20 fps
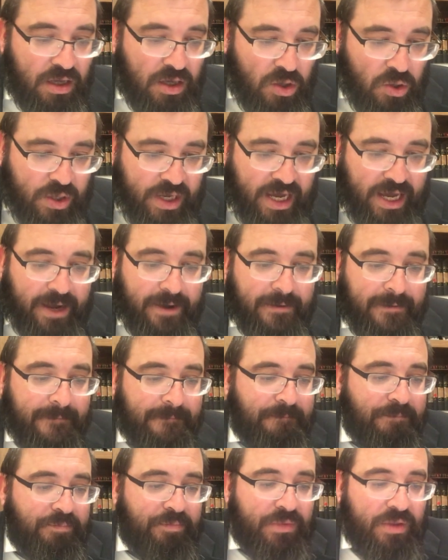Okay,
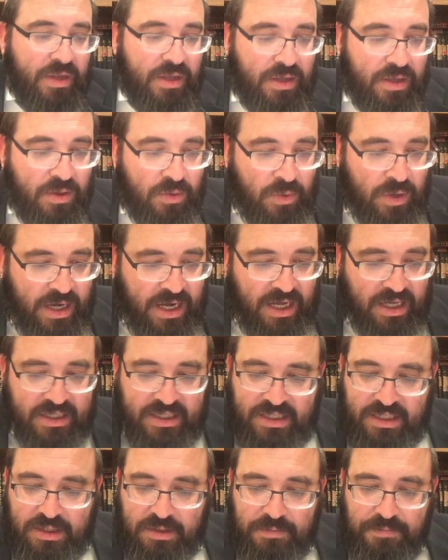what
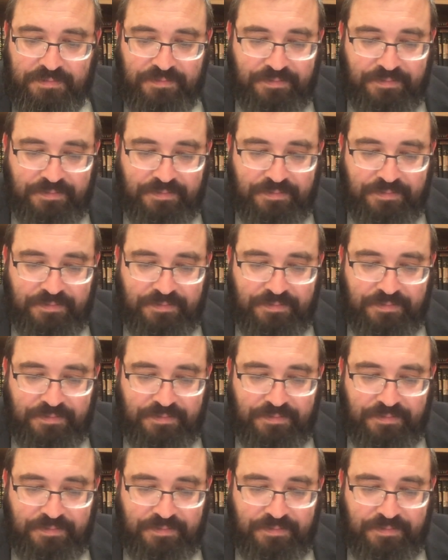else?